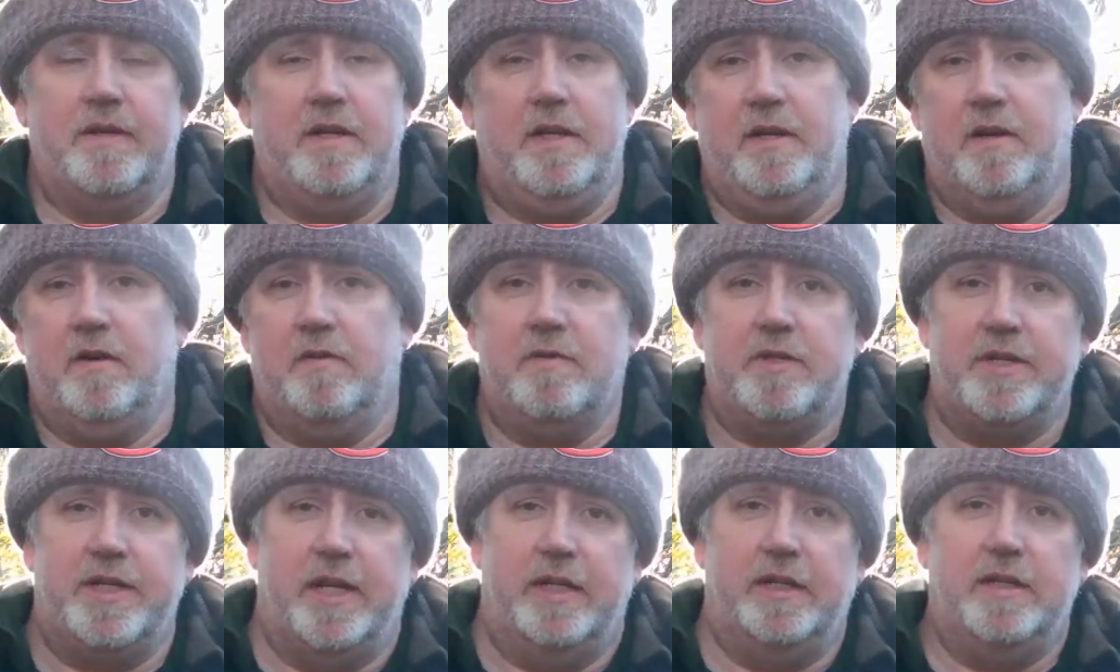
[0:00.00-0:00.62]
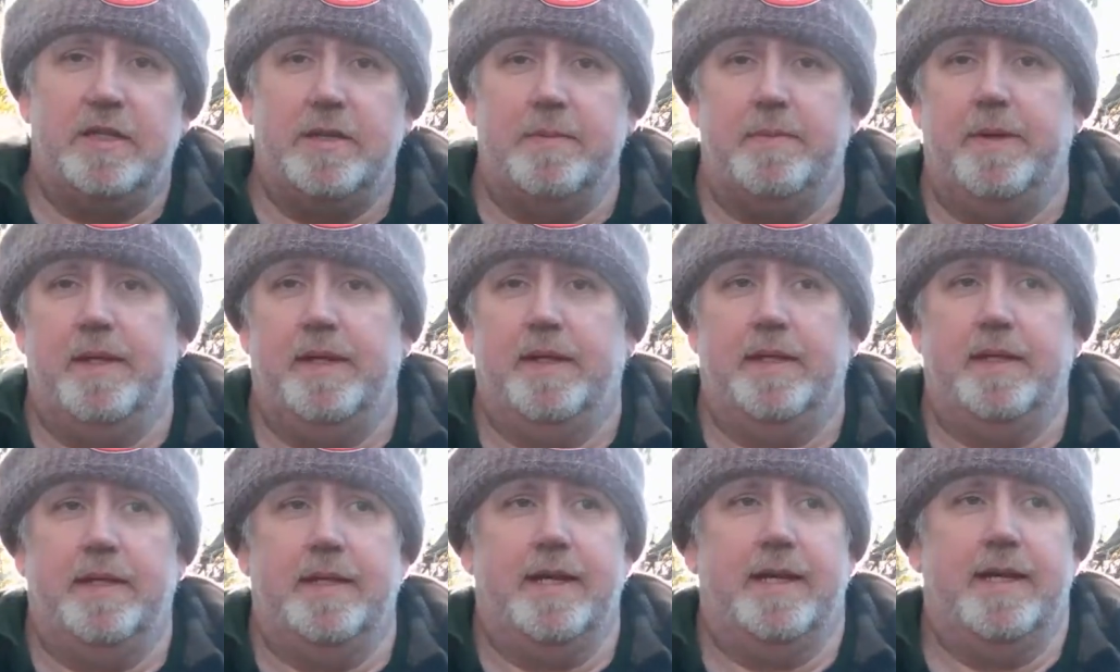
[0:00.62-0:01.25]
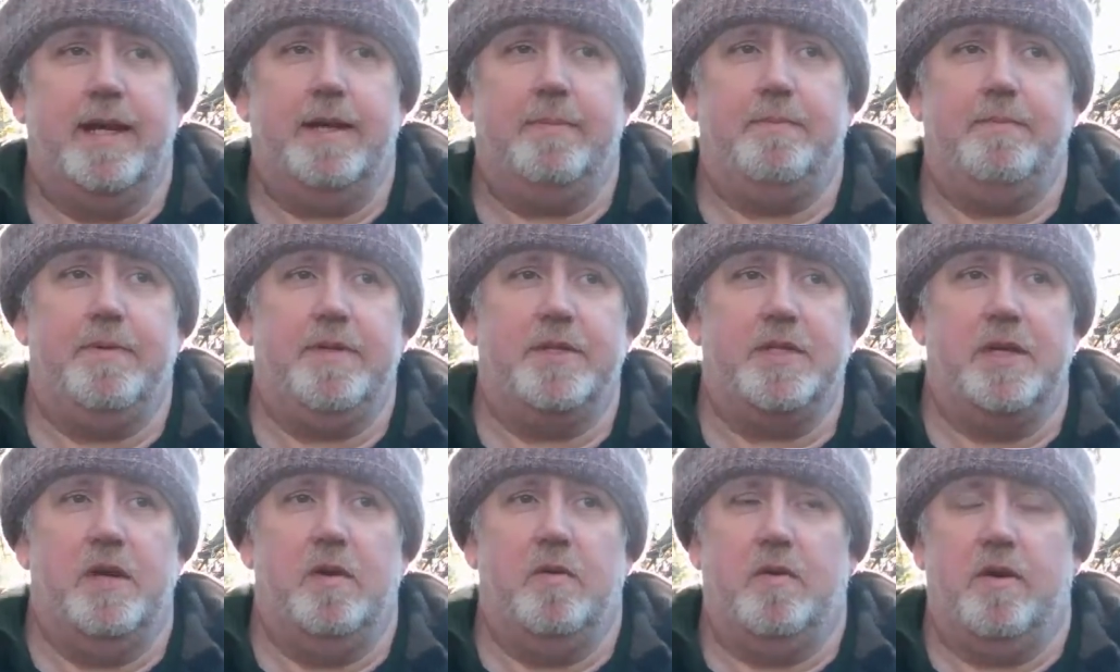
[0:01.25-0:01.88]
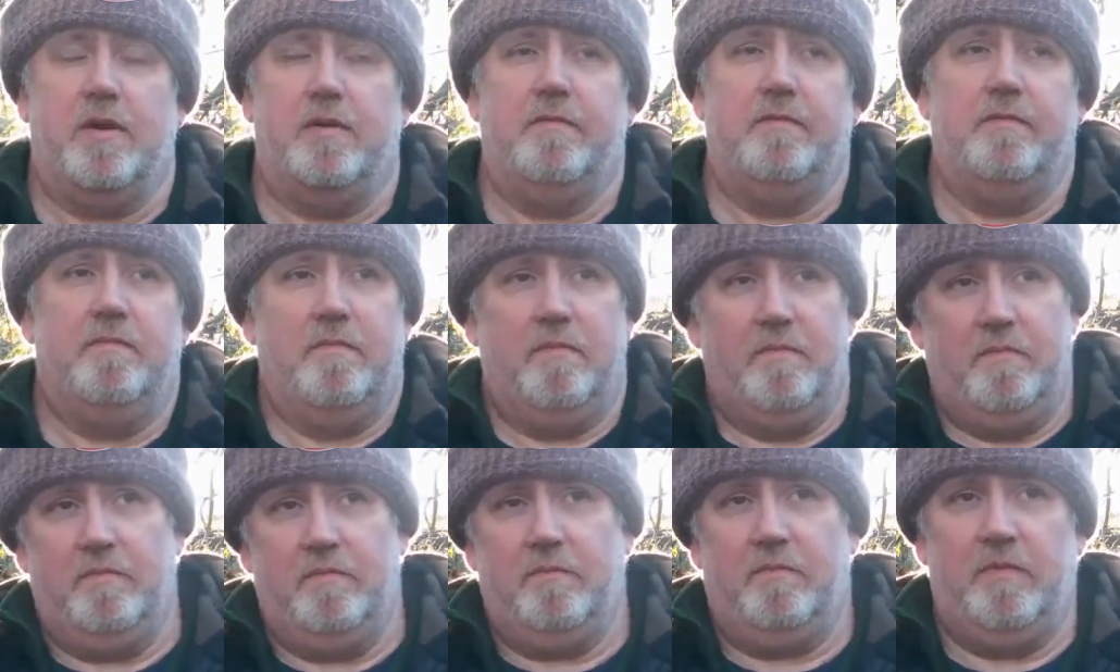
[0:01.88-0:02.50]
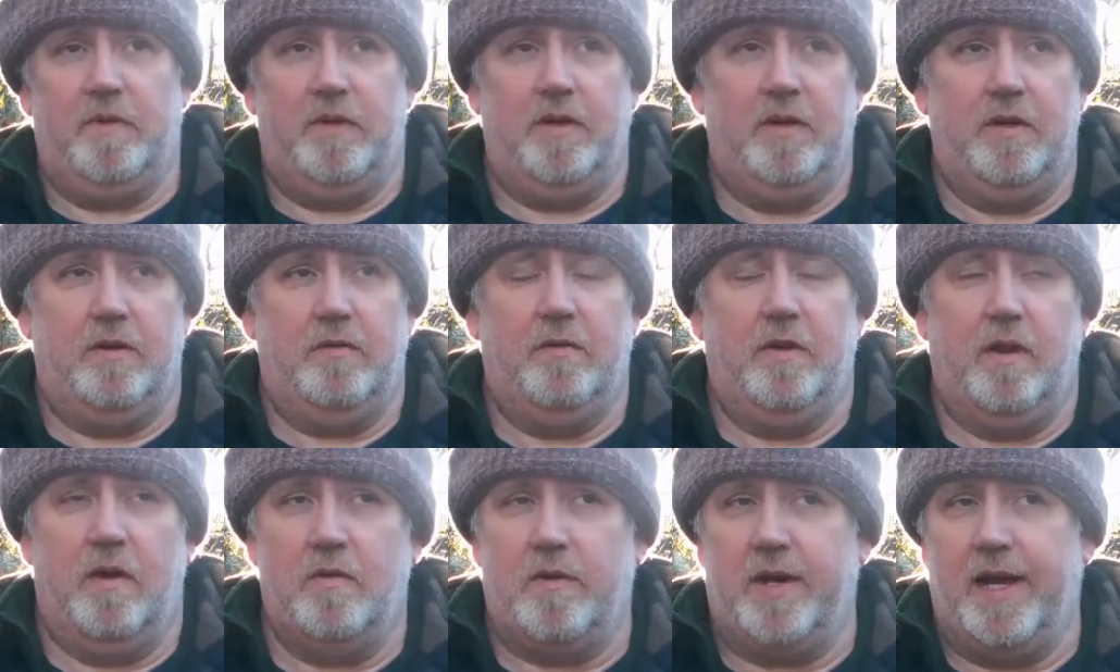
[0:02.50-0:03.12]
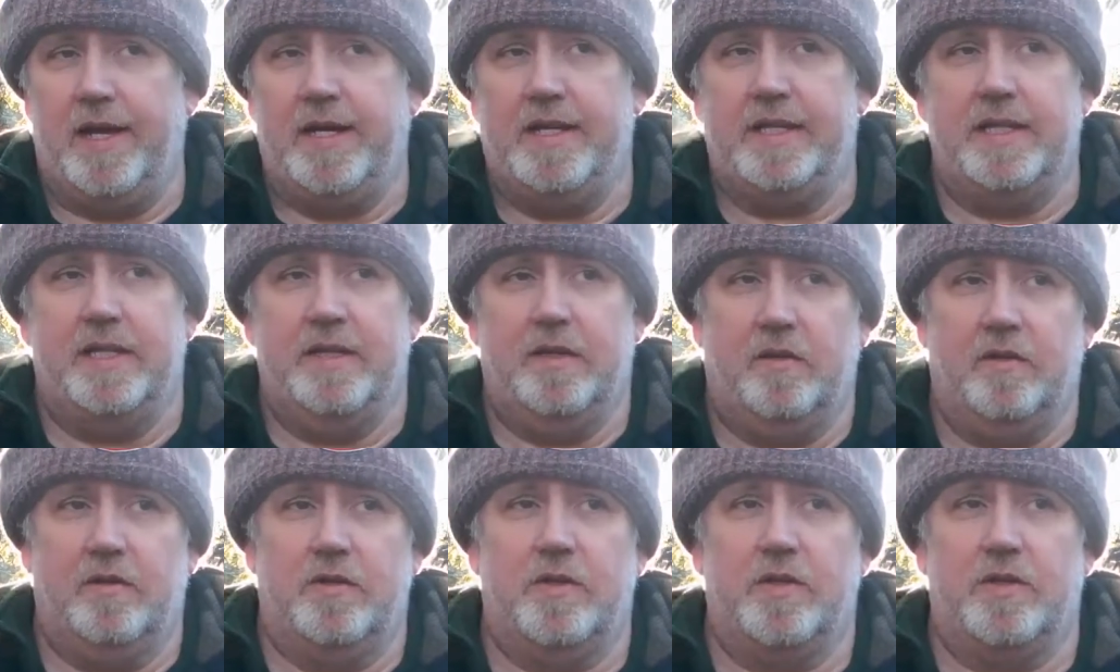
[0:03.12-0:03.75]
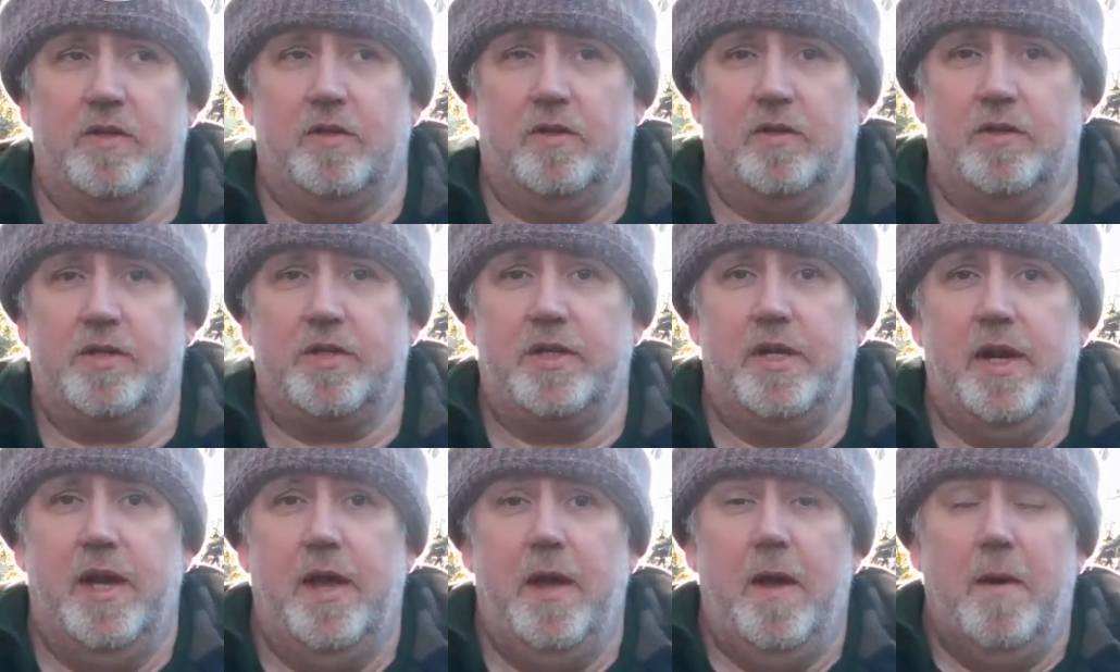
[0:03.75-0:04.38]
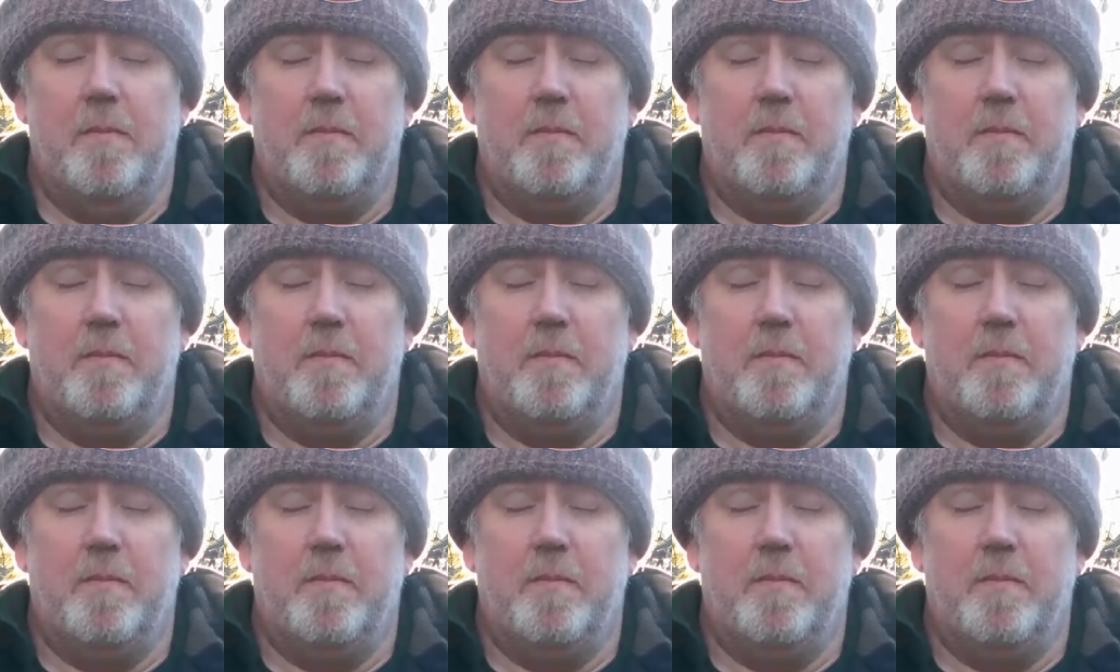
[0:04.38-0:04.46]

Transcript: you know, shelter building, an episode on, you know, locating a good source.